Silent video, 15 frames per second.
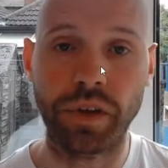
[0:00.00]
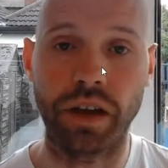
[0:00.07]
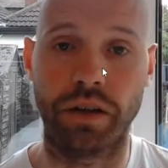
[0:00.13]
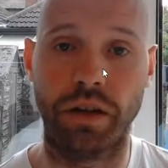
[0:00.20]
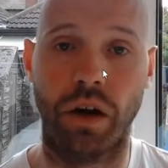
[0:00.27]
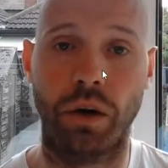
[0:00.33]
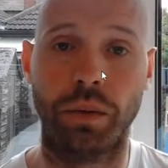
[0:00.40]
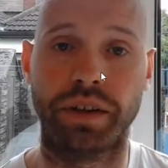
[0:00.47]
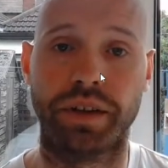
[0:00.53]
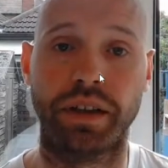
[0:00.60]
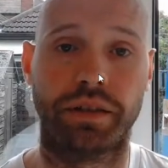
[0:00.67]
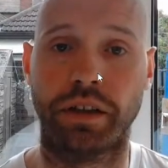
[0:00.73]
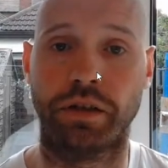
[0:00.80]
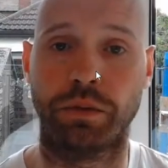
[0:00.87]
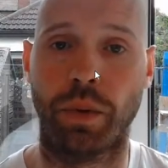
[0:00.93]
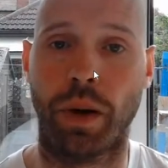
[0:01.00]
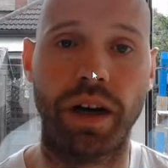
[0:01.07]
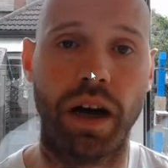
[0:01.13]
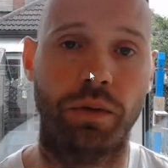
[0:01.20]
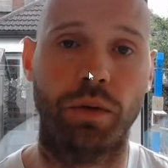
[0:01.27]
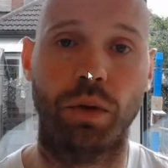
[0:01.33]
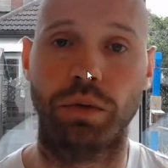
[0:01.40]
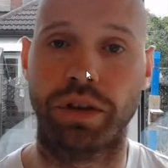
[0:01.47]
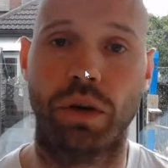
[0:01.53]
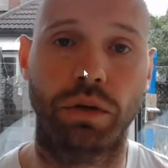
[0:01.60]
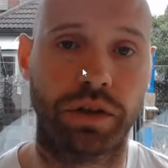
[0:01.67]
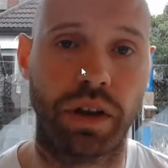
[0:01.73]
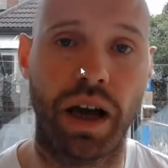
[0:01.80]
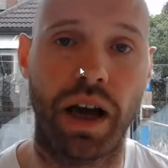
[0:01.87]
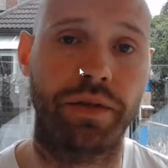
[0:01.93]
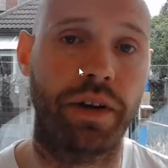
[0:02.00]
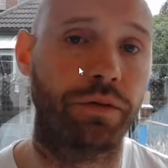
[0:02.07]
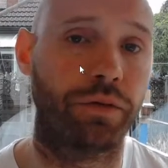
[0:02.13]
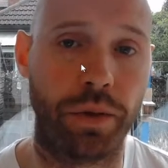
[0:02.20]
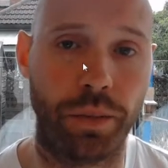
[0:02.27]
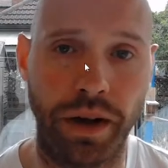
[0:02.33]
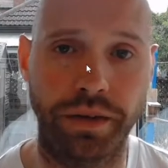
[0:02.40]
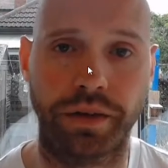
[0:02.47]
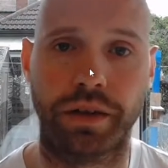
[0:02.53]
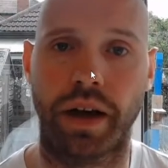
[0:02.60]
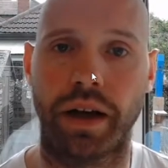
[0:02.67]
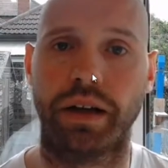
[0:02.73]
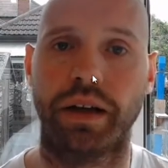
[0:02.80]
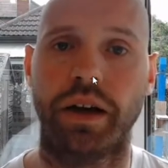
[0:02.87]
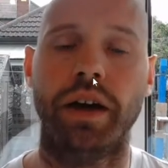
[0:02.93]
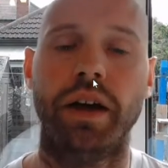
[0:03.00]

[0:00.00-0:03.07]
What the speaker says: This webinar only goes live every Wednesday.